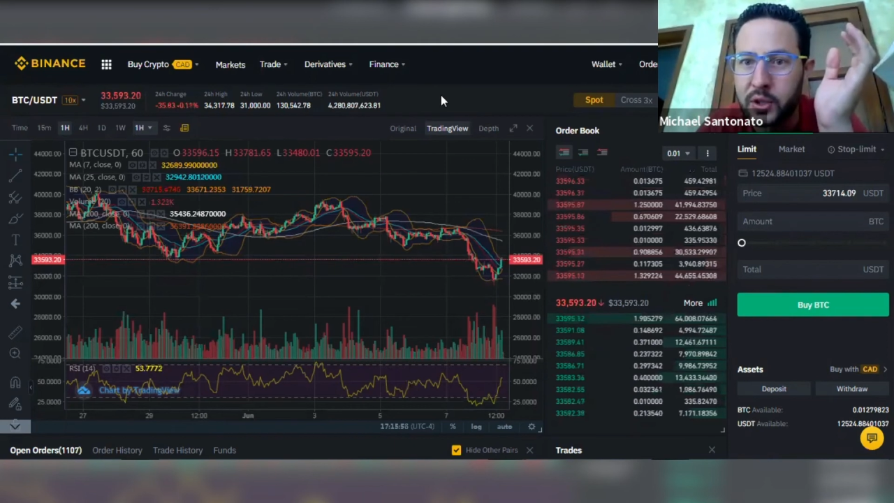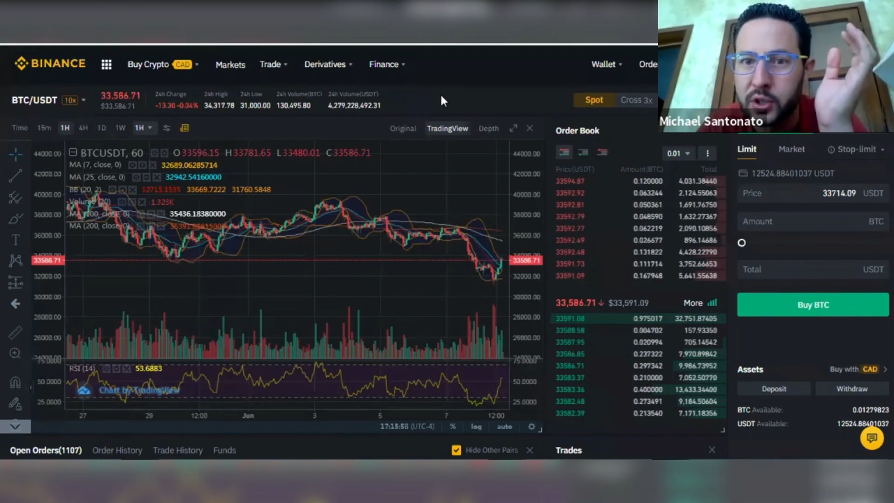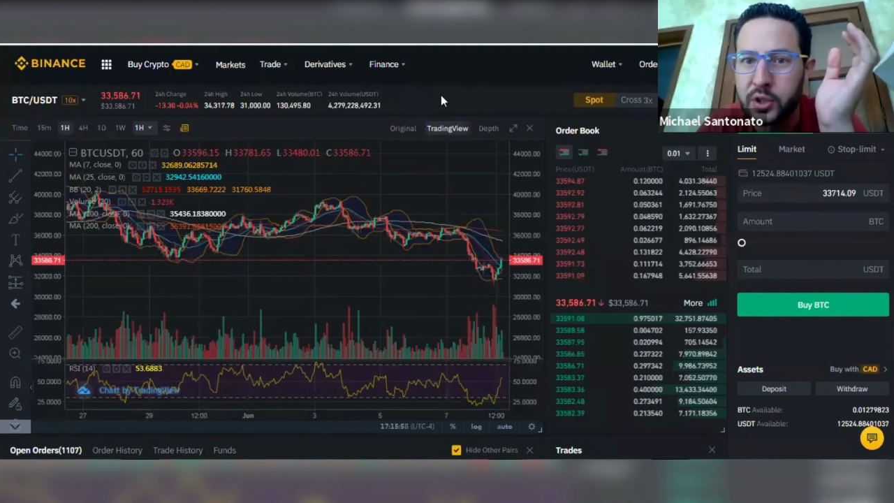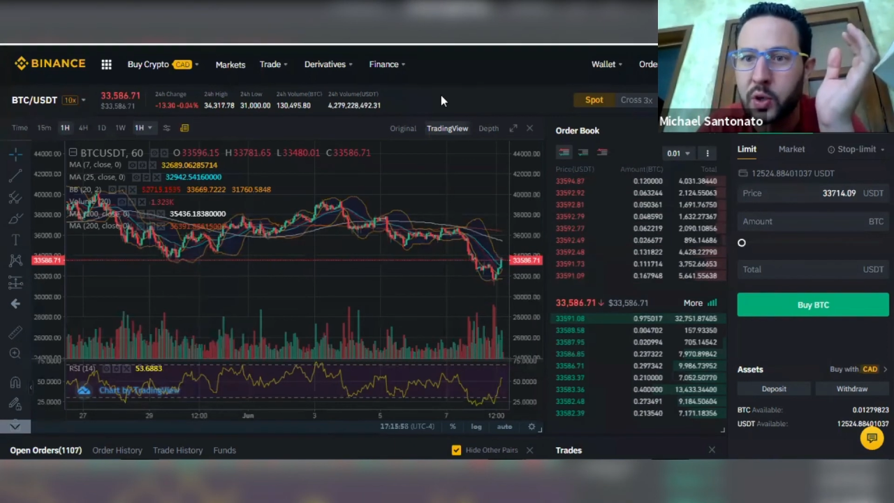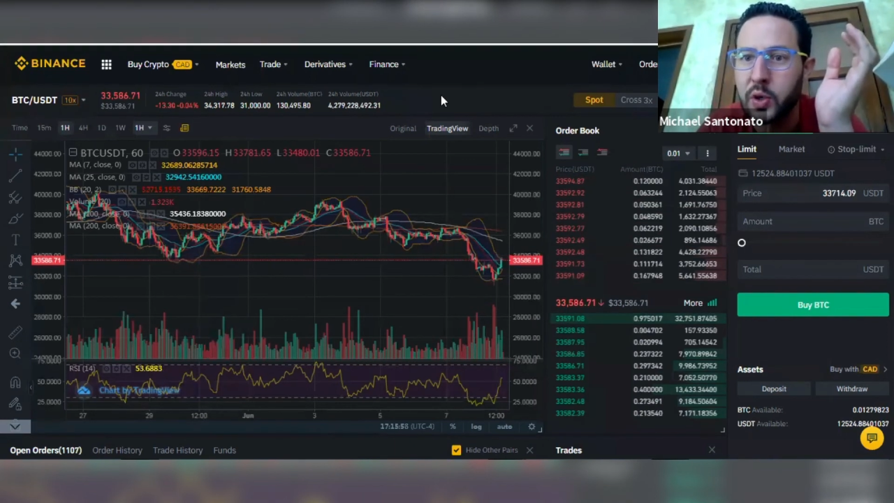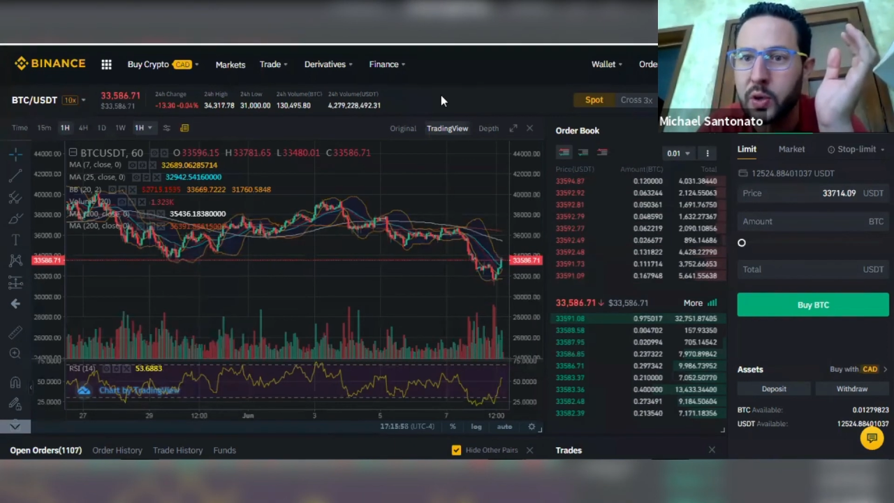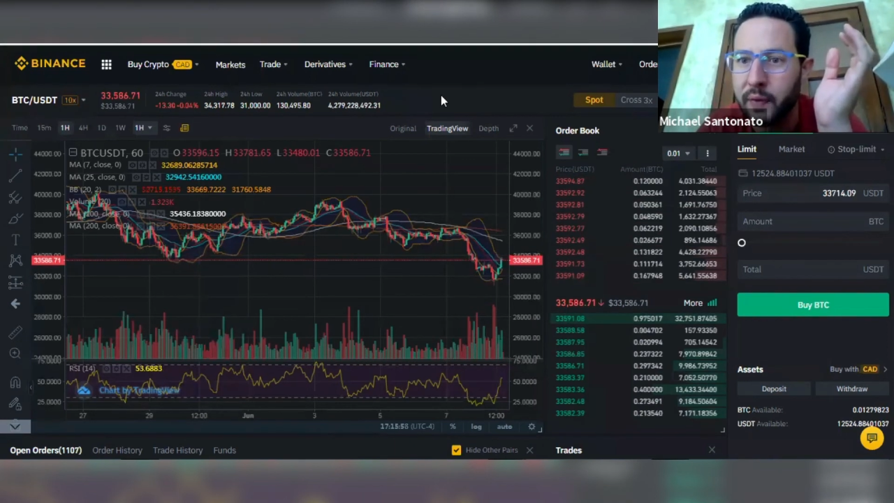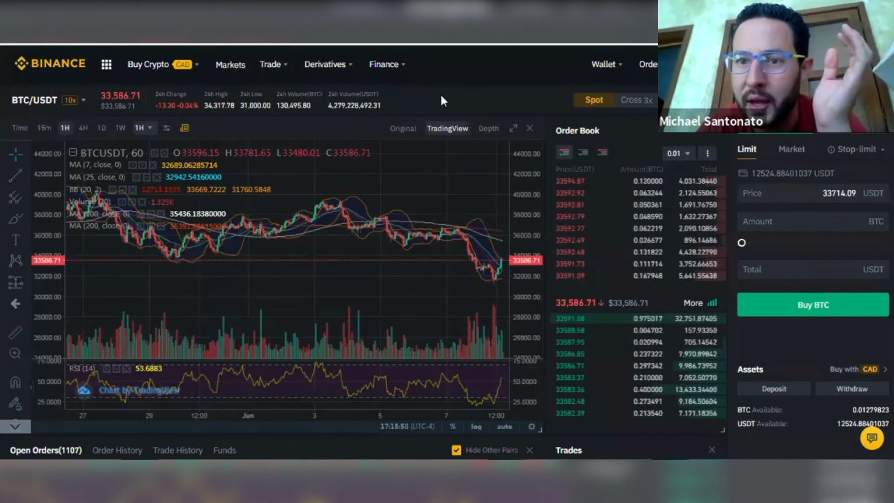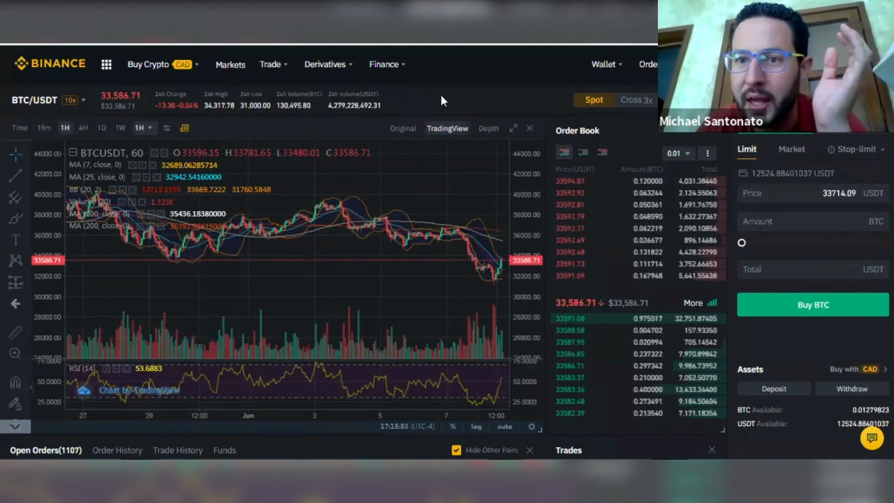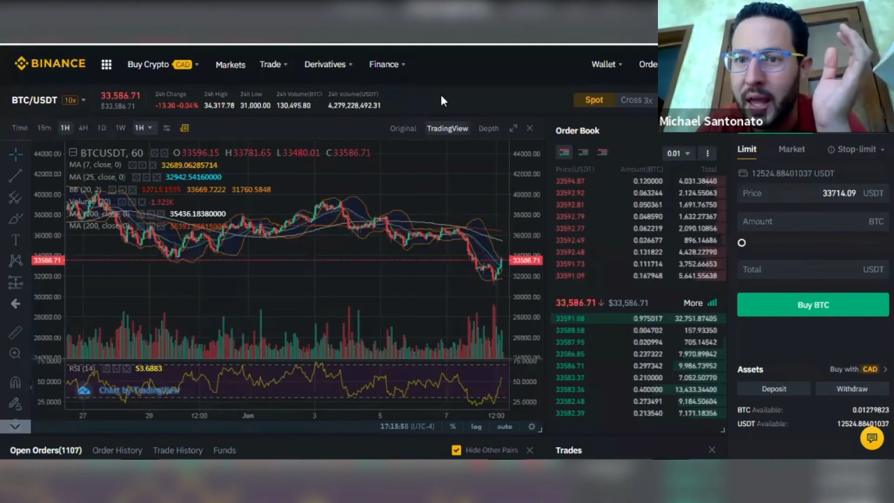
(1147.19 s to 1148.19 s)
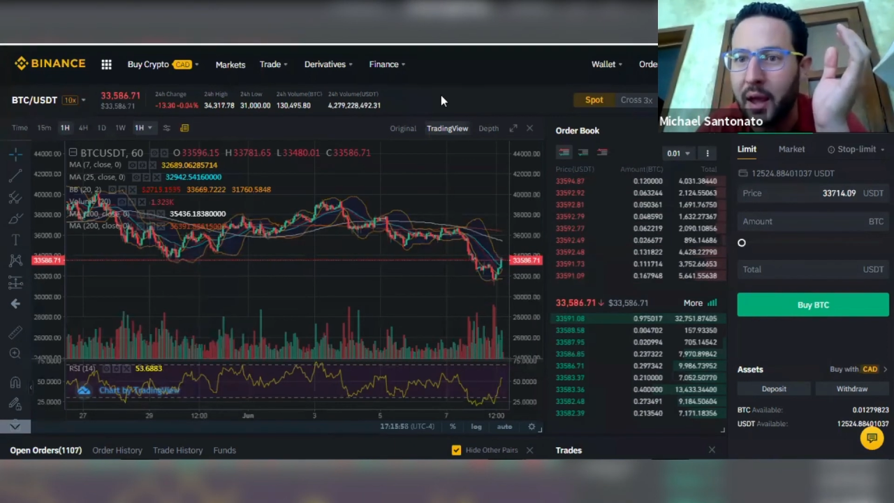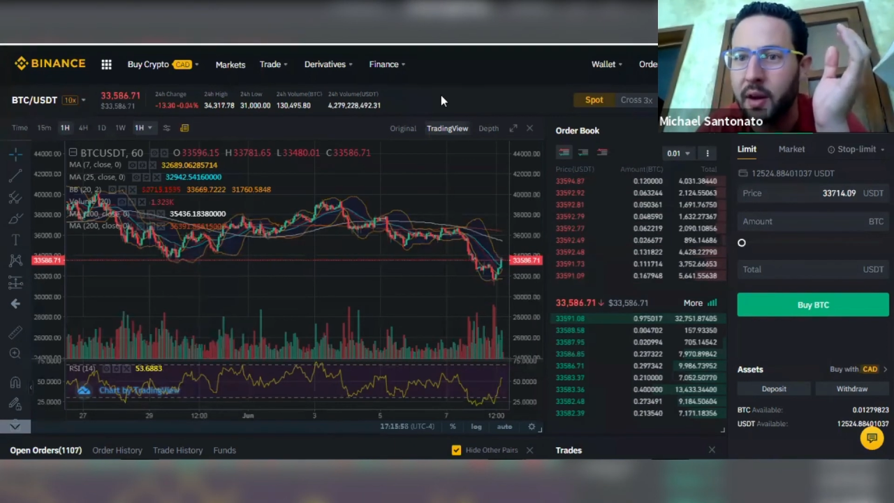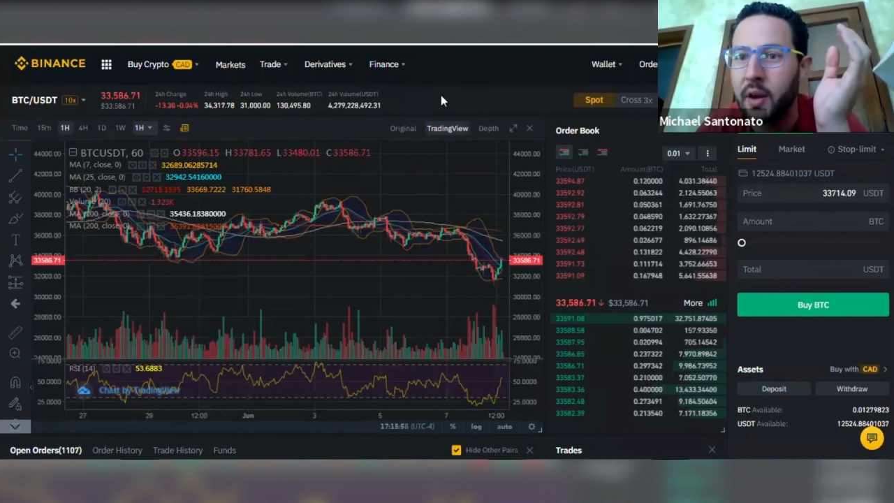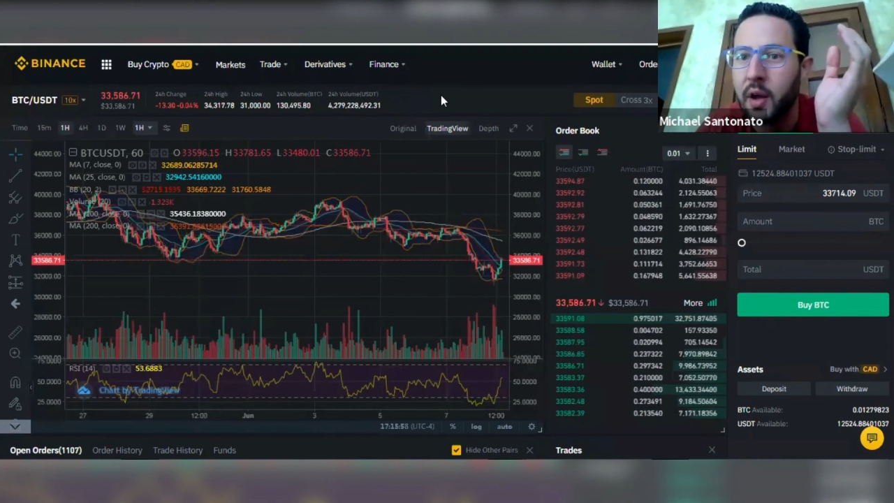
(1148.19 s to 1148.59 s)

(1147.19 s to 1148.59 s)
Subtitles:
just show you, if I can,